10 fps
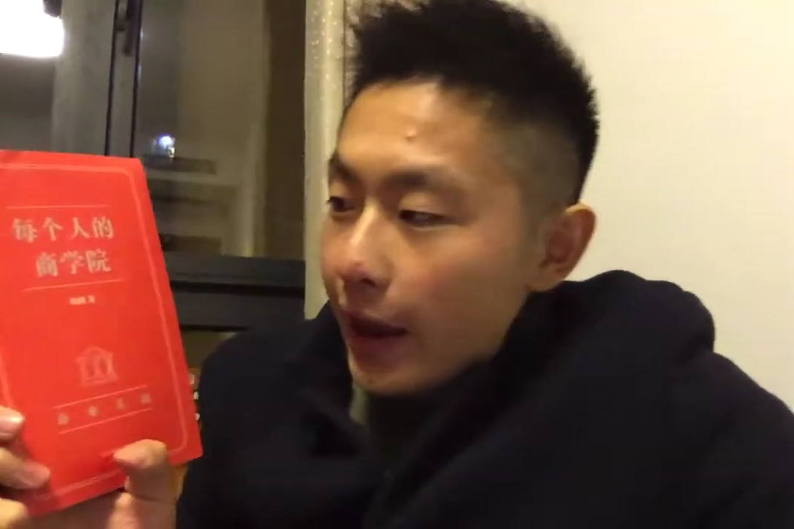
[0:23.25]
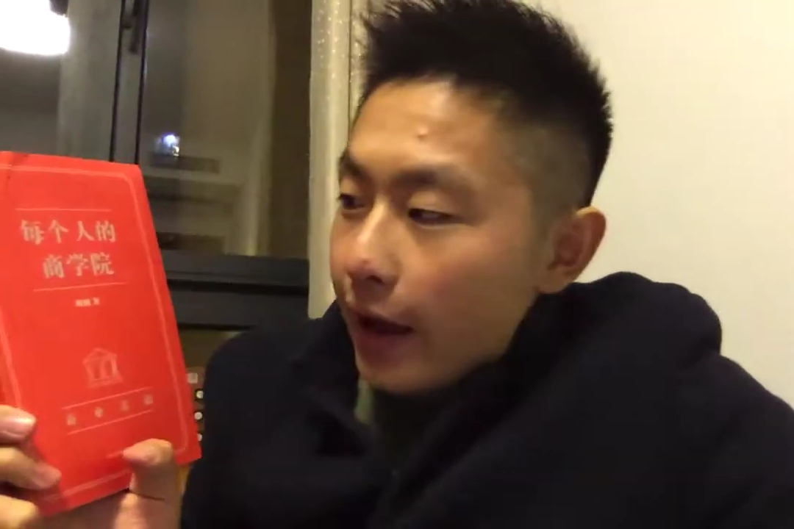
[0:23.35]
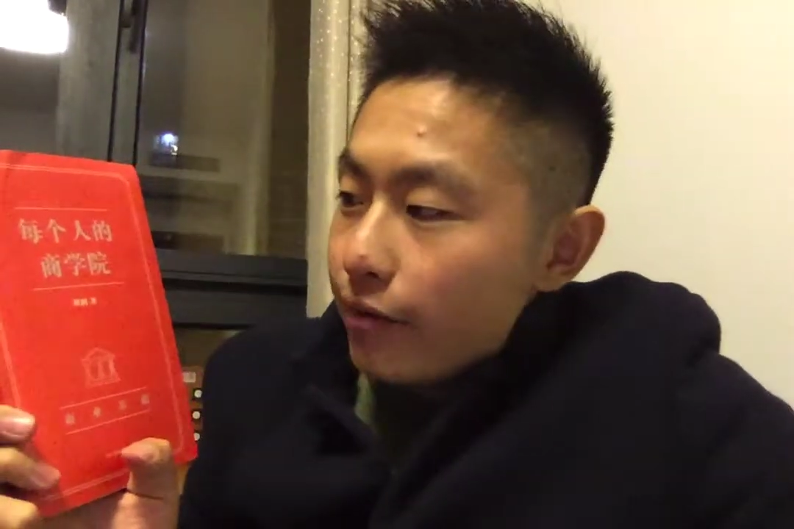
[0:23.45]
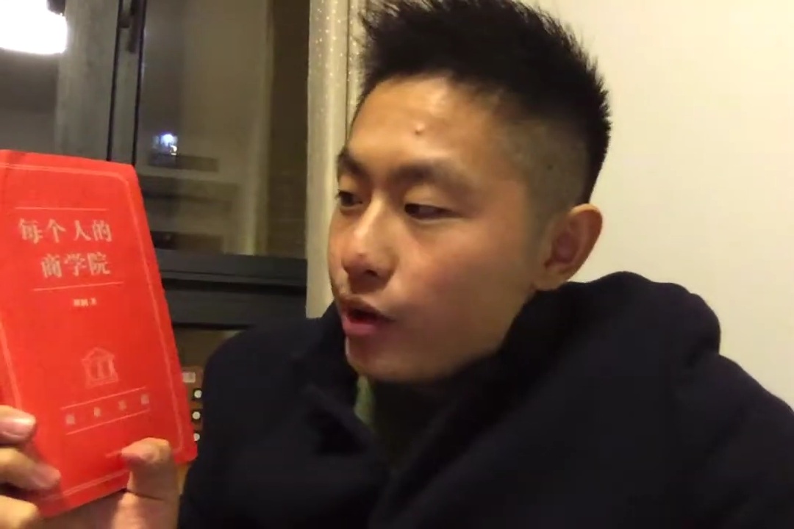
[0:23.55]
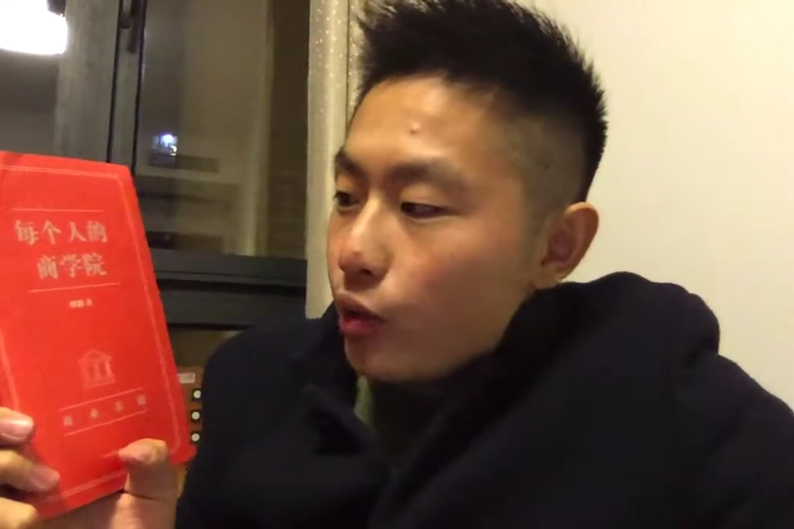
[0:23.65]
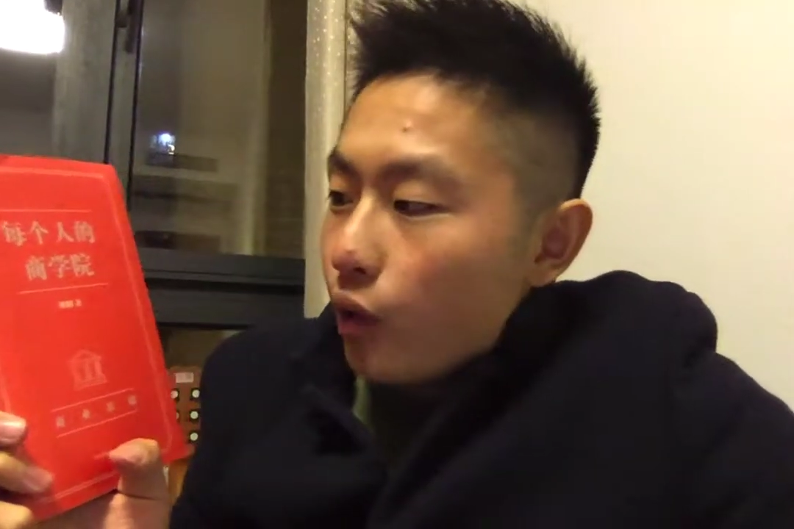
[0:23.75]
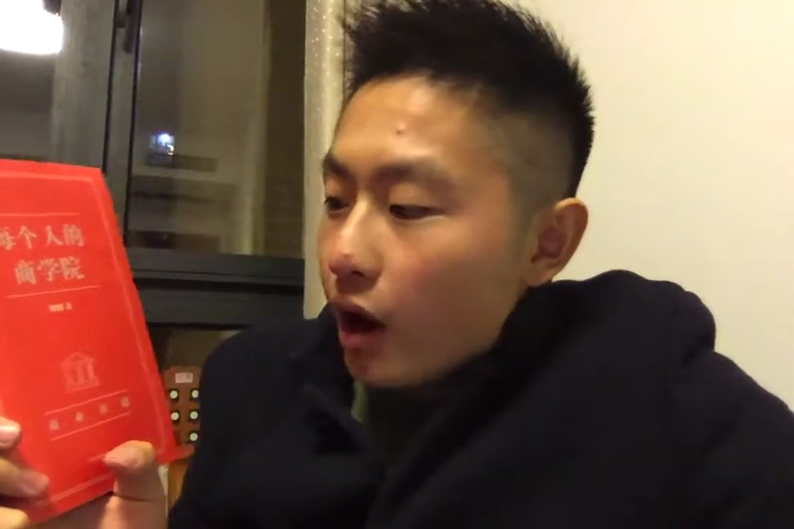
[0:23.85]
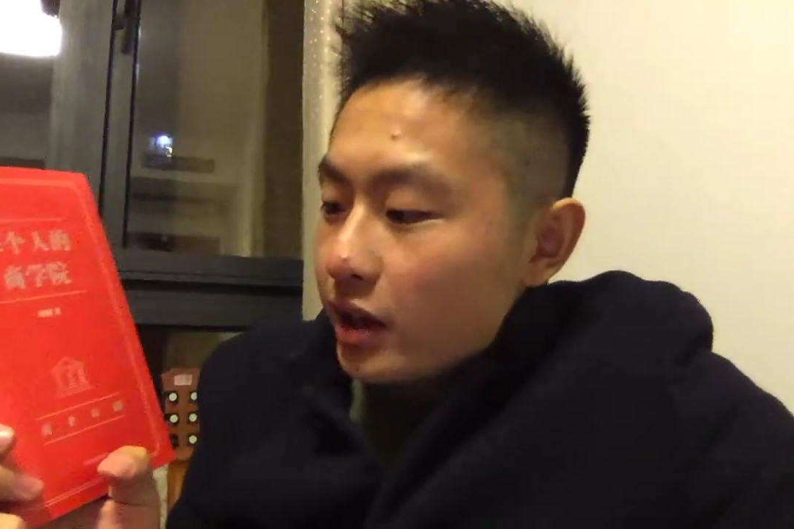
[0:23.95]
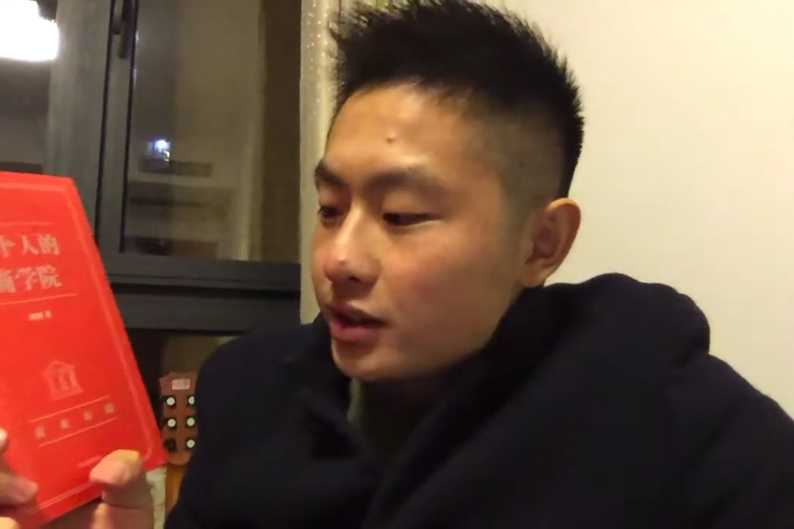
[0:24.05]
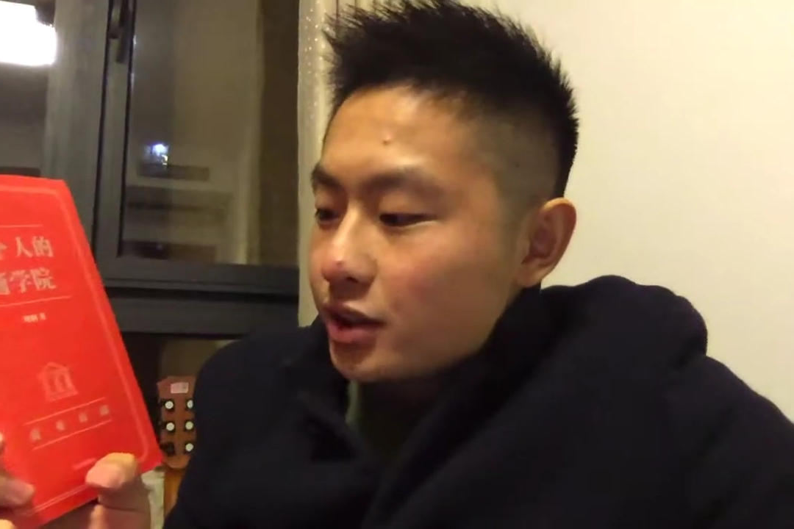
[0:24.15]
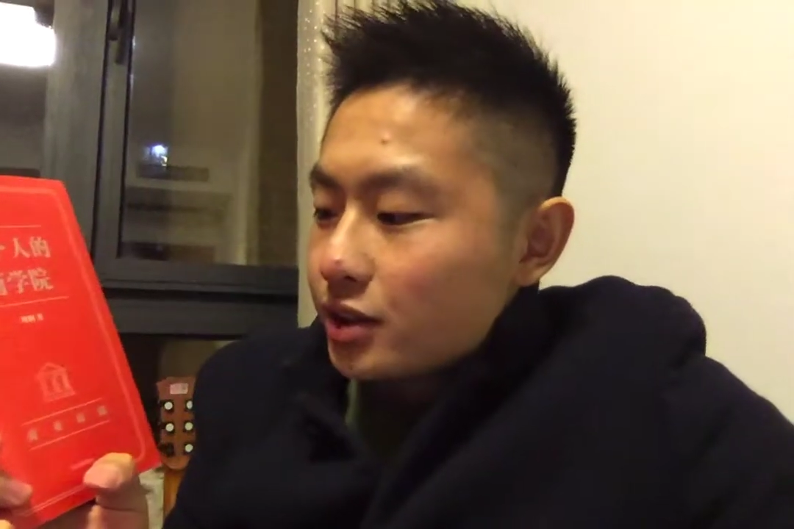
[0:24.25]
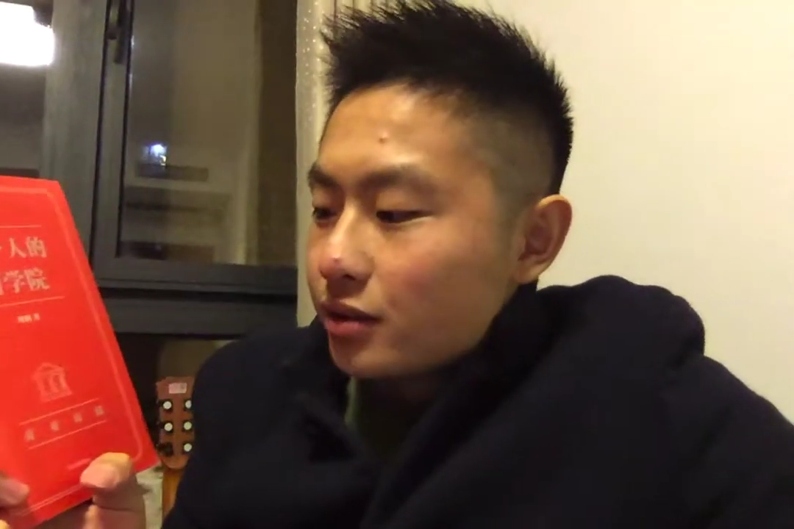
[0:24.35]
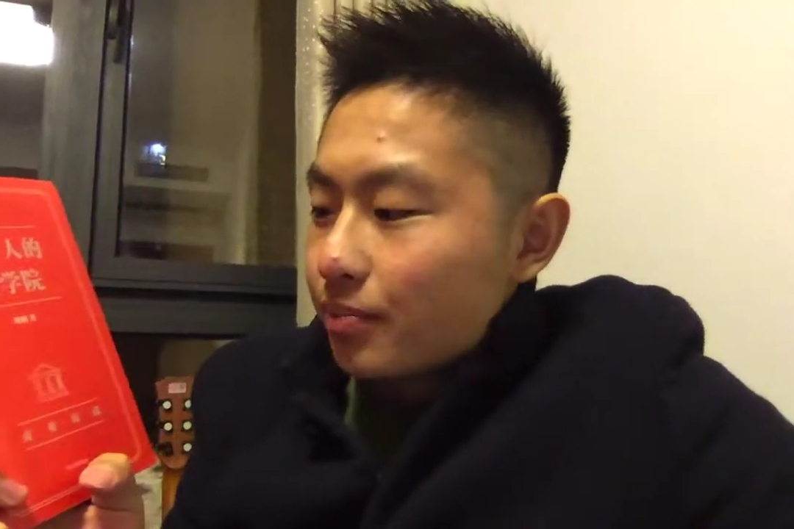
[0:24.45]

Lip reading: Everyone's